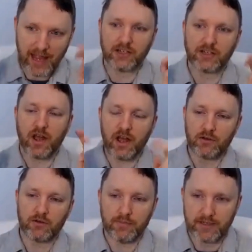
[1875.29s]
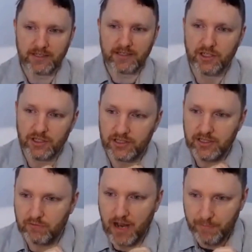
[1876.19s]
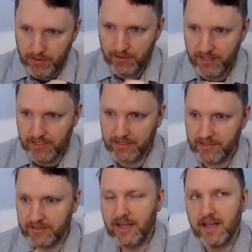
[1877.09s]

agile or a business agility wrapper is